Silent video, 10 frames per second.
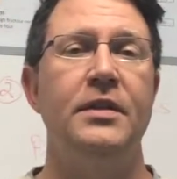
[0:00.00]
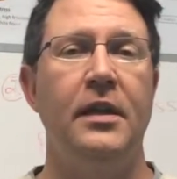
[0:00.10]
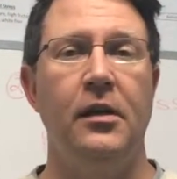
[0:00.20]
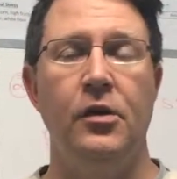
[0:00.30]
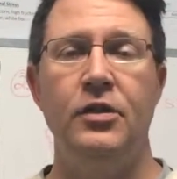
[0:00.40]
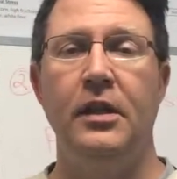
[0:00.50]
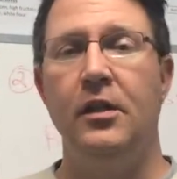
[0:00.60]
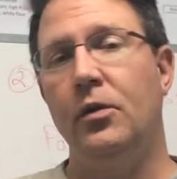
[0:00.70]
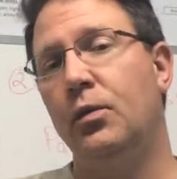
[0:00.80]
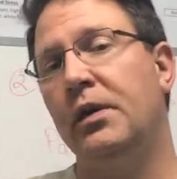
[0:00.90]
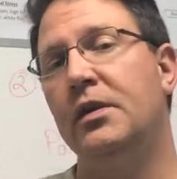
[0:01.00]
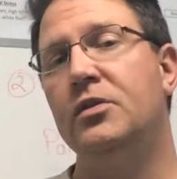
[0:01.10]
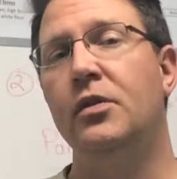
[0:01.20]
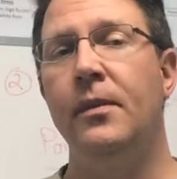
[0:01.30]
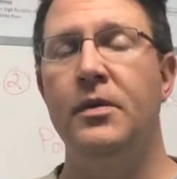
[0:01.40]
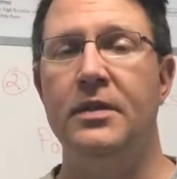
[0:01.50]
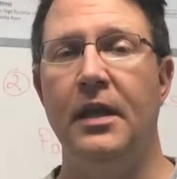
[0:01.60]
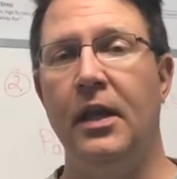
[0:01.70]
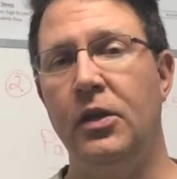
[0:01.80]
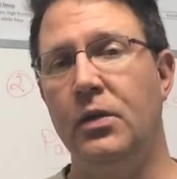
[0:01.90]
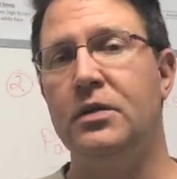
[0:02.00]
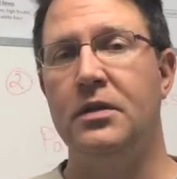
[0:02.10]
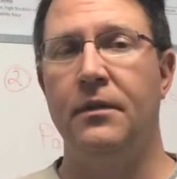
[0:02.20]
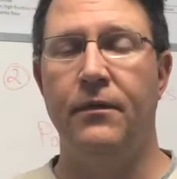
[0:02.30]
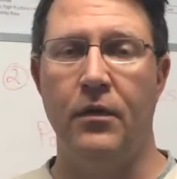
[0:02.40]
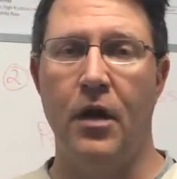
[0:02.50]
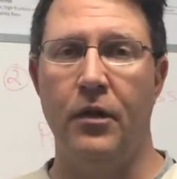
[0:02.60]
that energy and then it redistributes it and uses it for